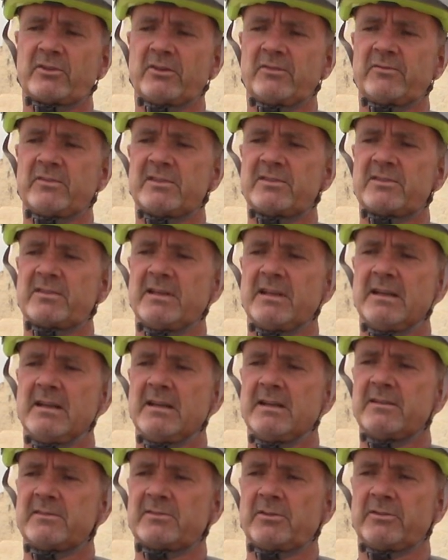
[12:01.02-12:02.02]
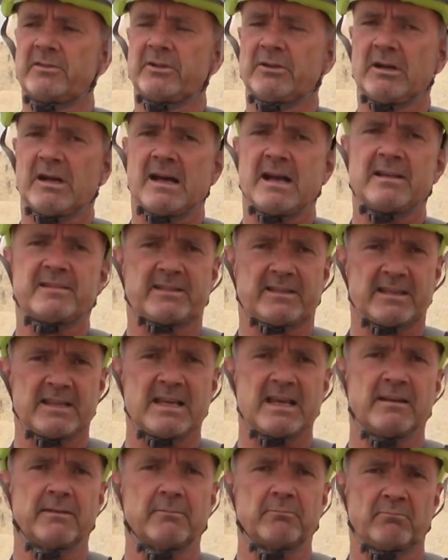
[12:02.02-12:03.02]
surface so that your eyes,
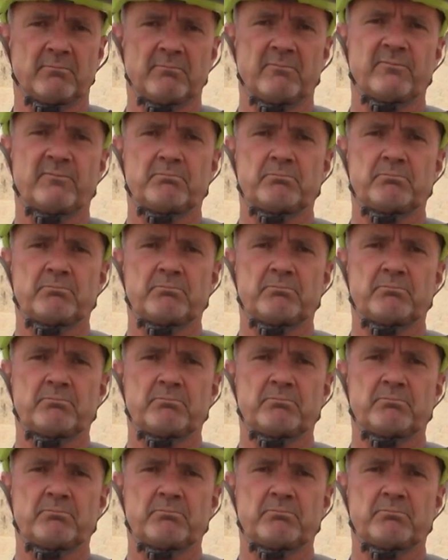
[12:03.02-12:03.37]
again,